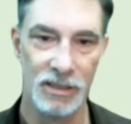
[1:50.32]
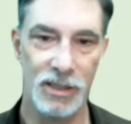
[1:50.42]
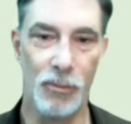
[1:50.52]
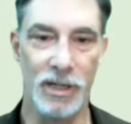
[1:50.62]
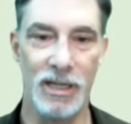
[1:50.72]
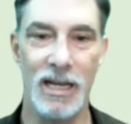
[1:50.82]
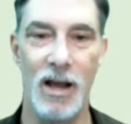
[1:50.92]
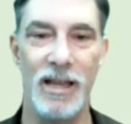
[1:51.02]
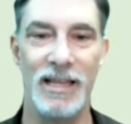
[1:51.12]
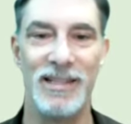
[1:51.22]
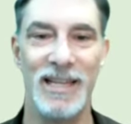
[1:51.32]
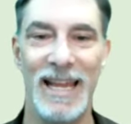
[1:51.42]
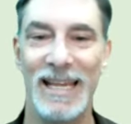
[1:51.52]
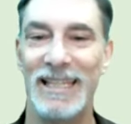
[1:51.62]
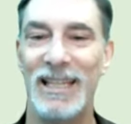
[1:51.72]
Doherty now has
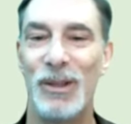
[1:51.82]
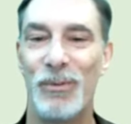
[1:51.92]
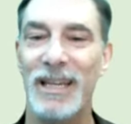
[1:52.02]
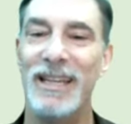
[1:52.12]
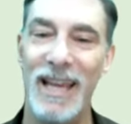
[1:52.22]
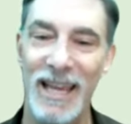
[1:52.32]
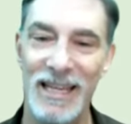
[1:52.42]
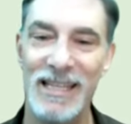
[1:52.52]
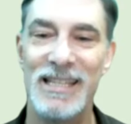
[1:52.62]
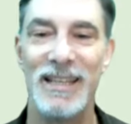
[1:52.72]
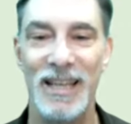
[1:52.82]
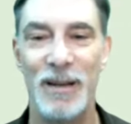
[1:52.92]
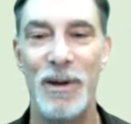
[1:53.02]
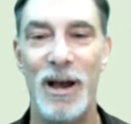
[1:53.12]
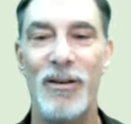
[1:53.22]
93 days to think
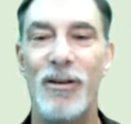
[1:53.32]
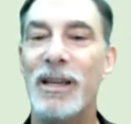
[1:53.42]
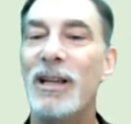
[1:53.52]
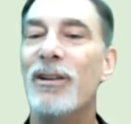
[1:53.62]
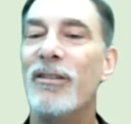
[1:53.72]
about how he could